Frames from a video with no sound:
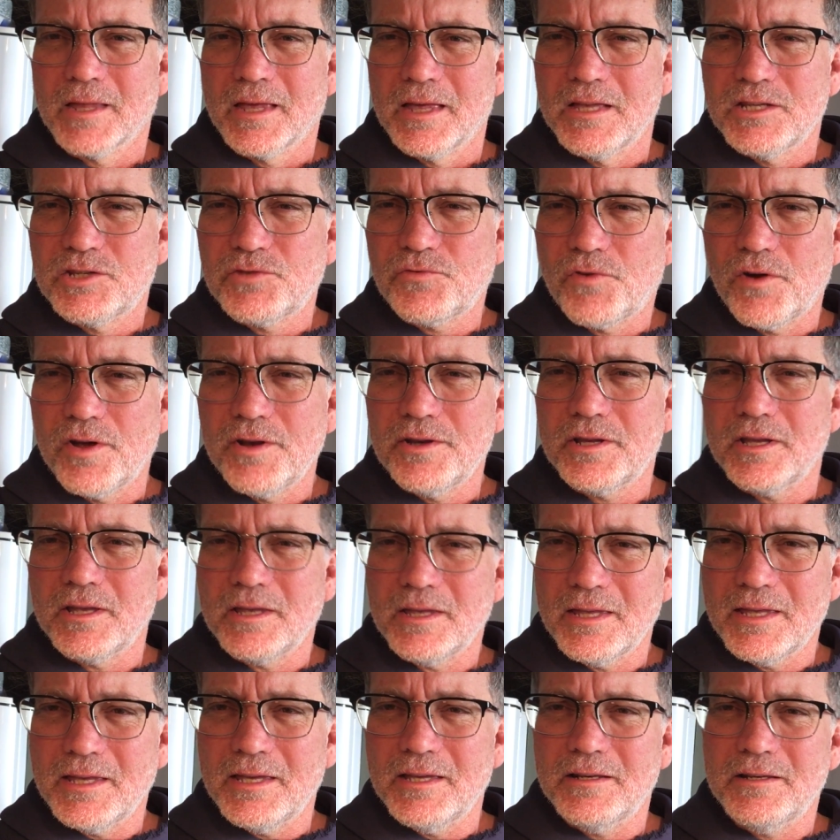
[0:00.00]
It's fun to
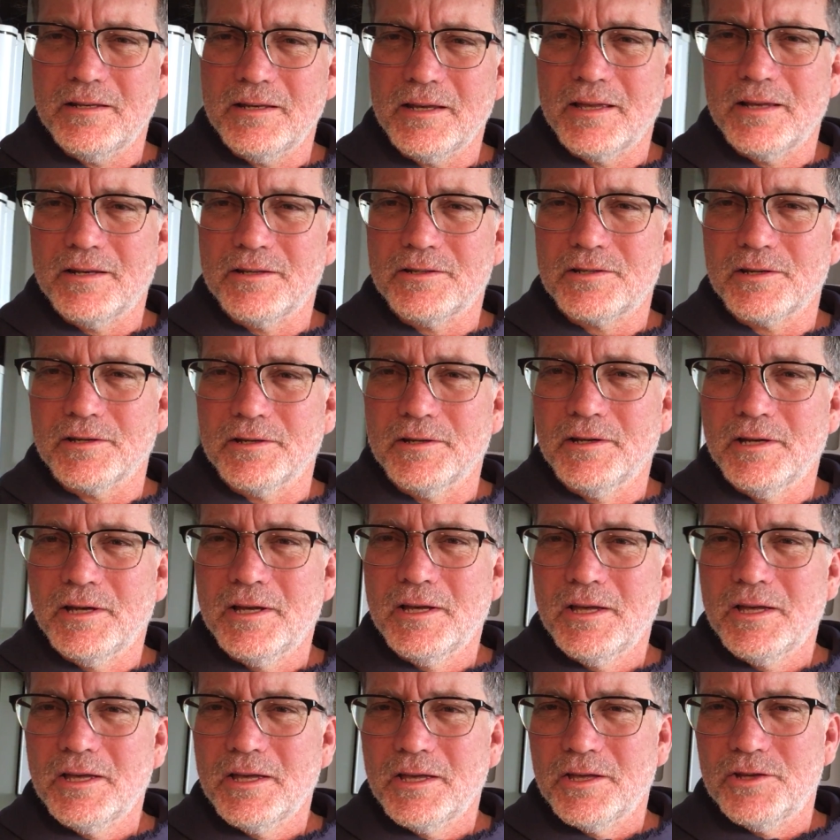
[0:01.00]
eat and to
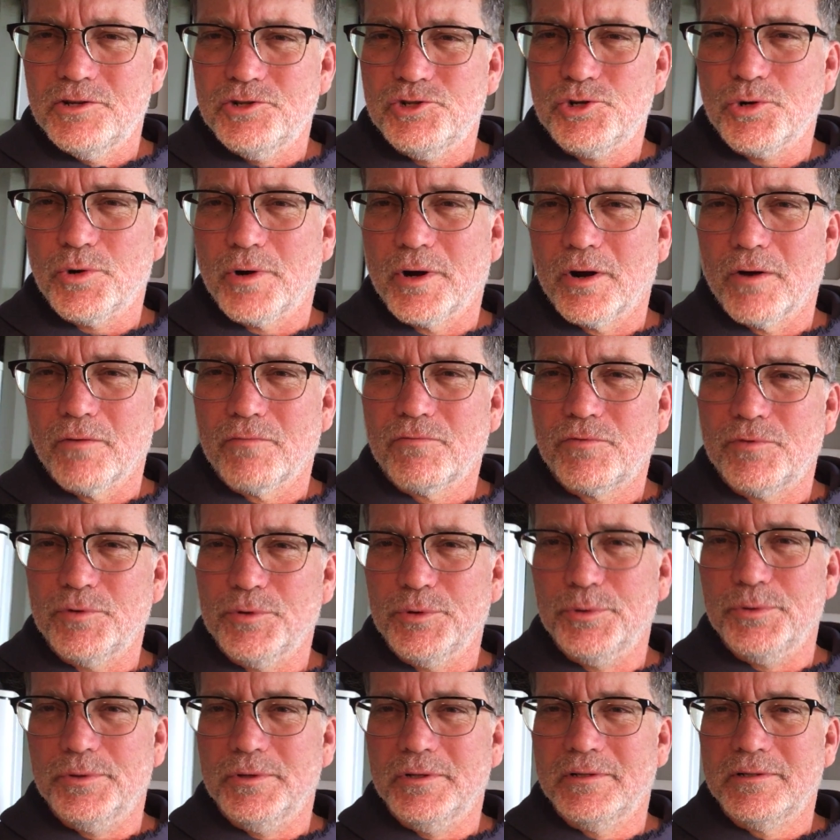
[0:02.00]
enjoy our
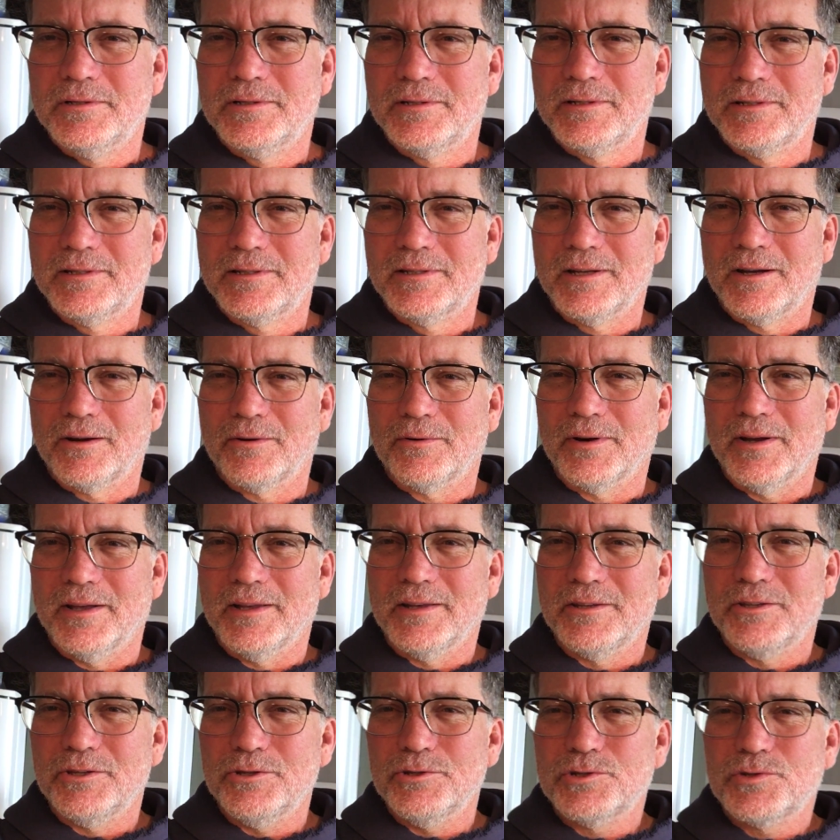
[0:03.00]
food. All right,
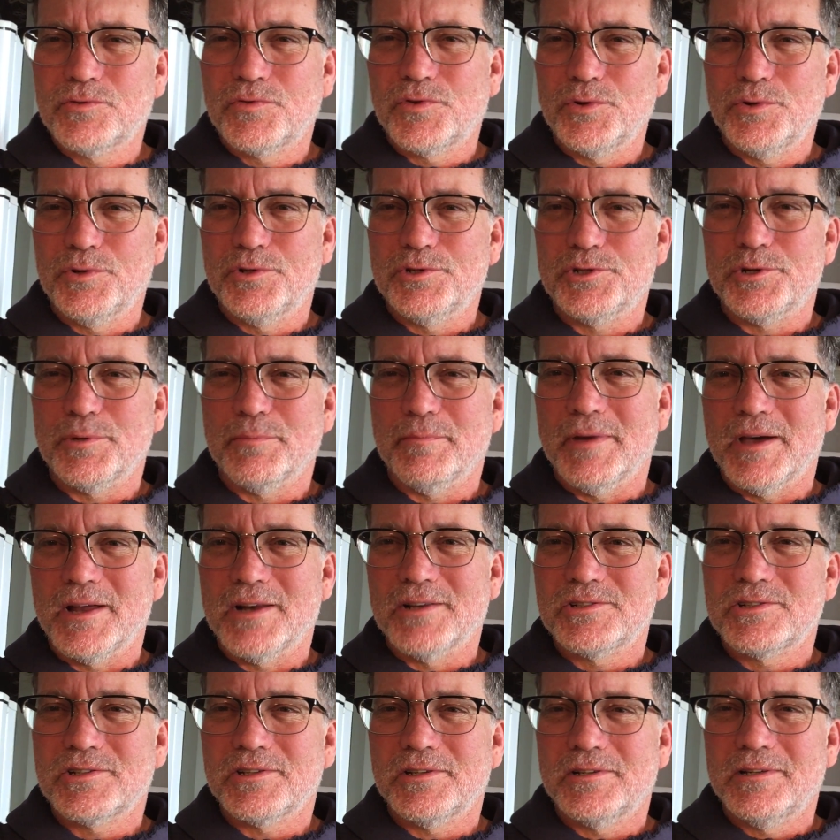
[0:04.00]
use food as your
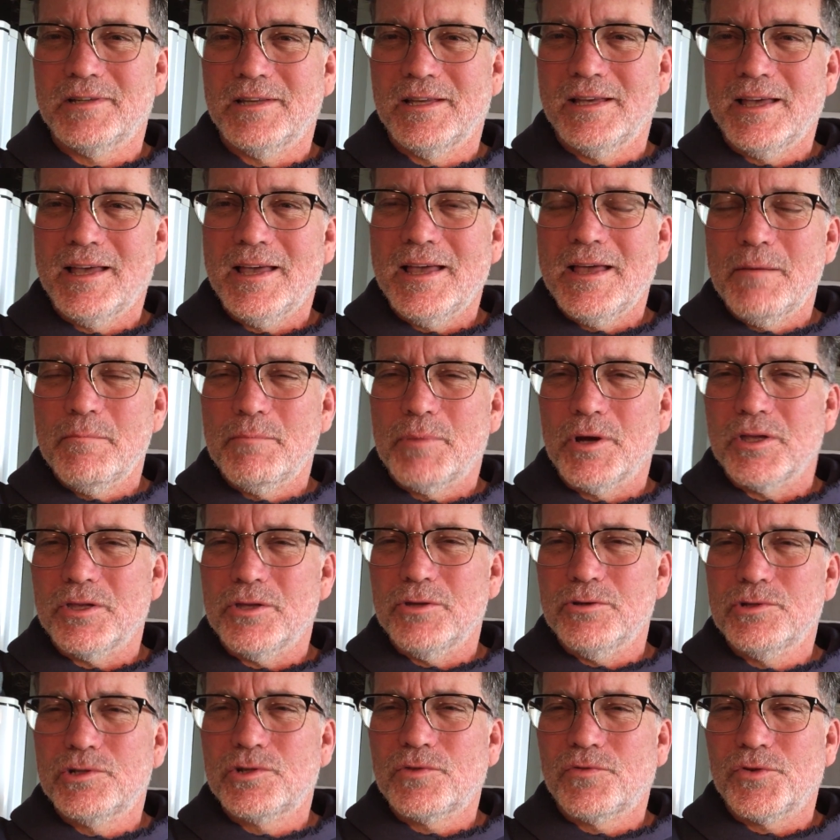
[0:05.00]
medicine, but
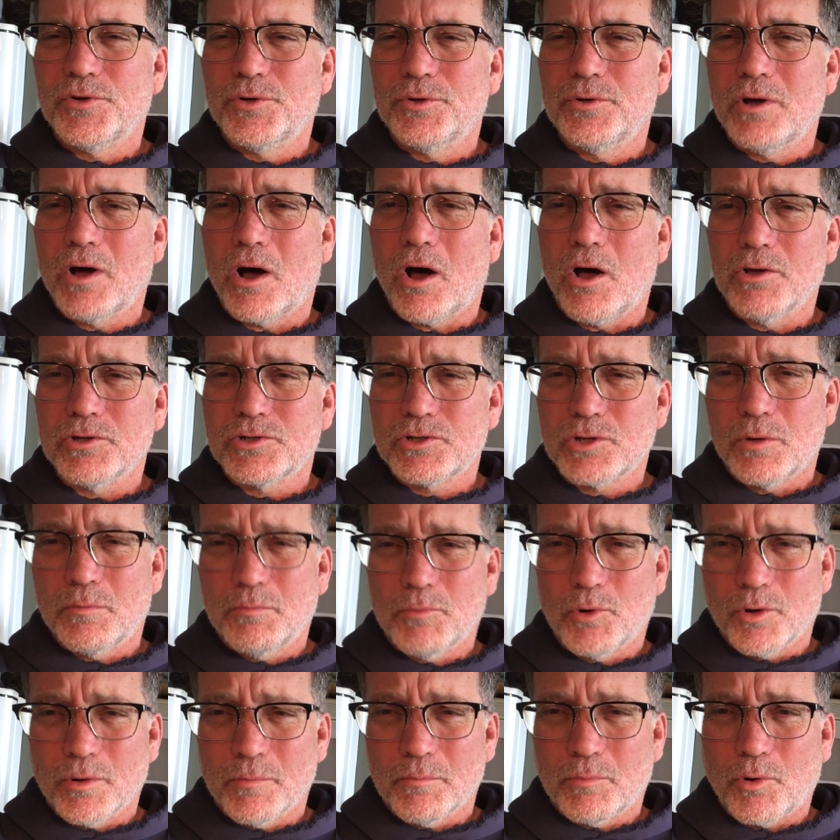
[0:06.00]
use food also,
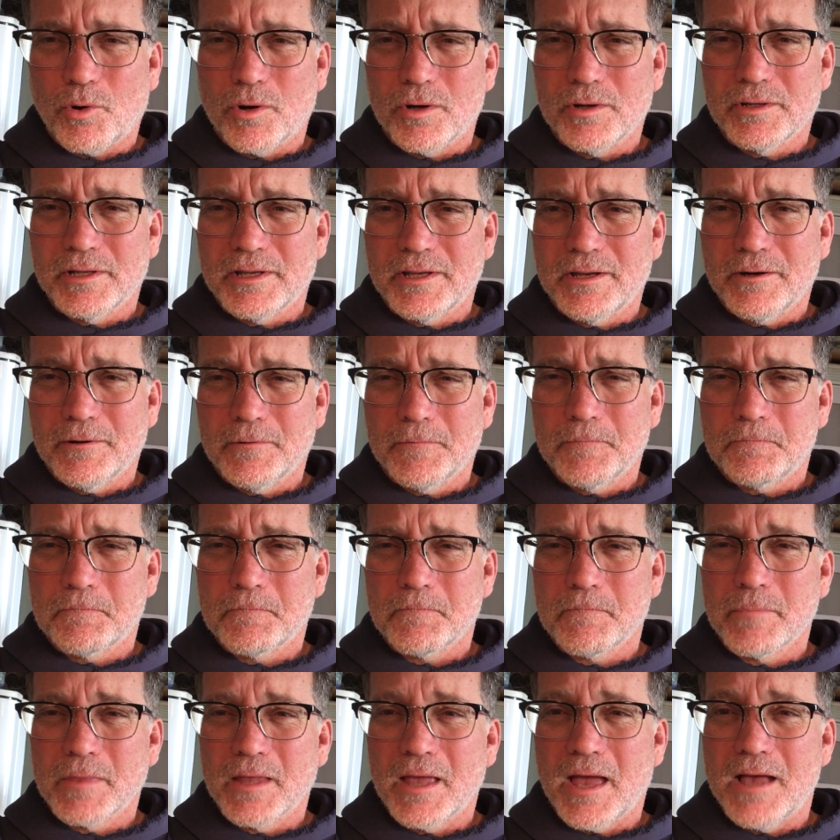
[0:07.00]
more importantly here,
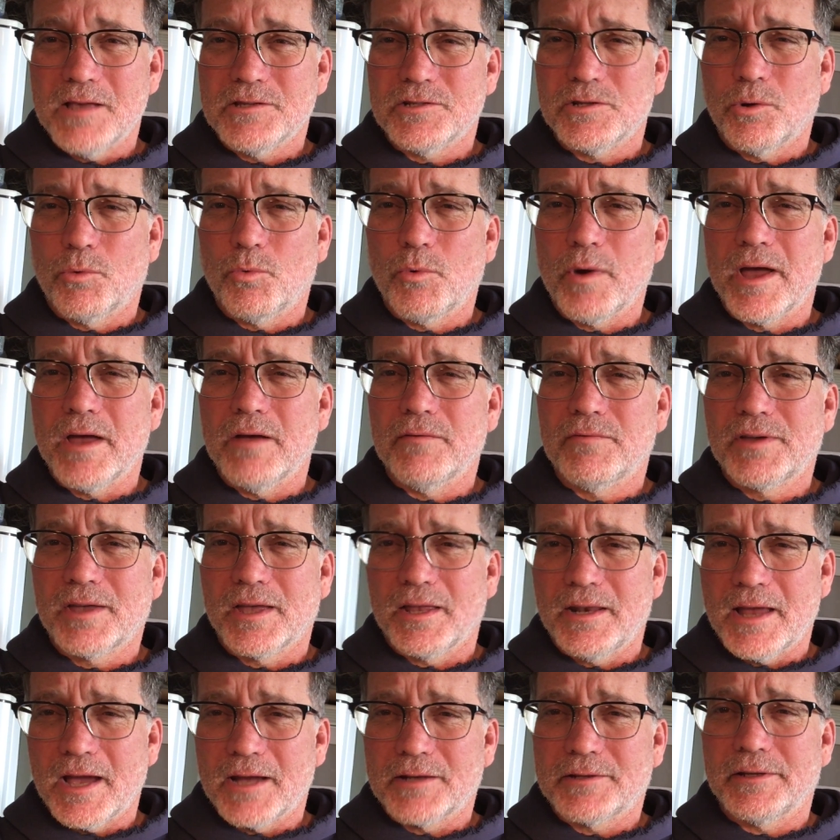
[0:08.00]
as a way of
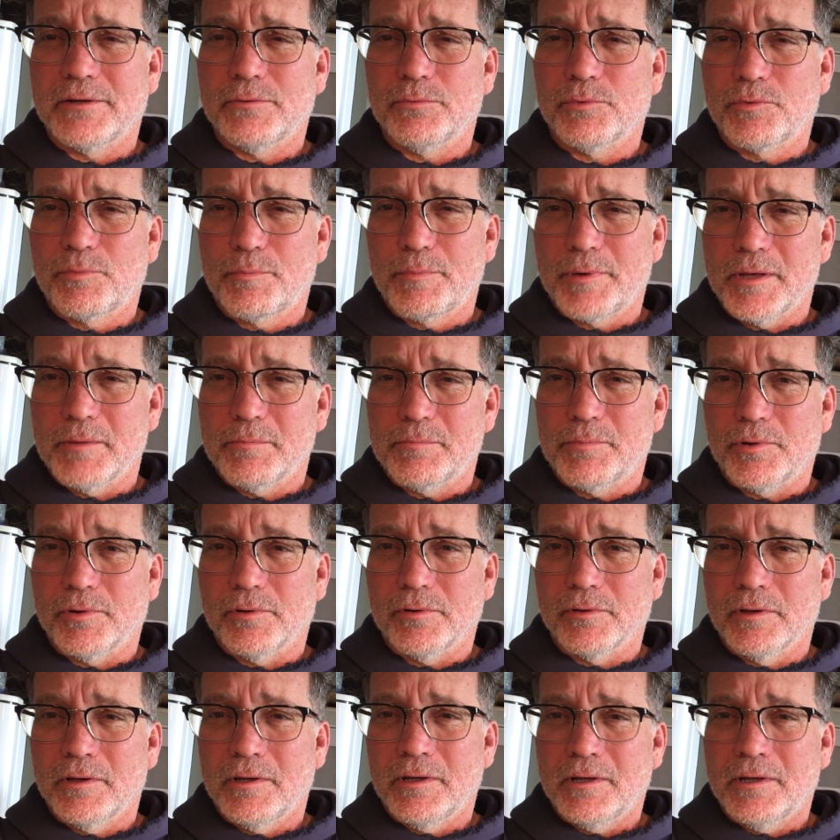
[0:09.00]
connecting with people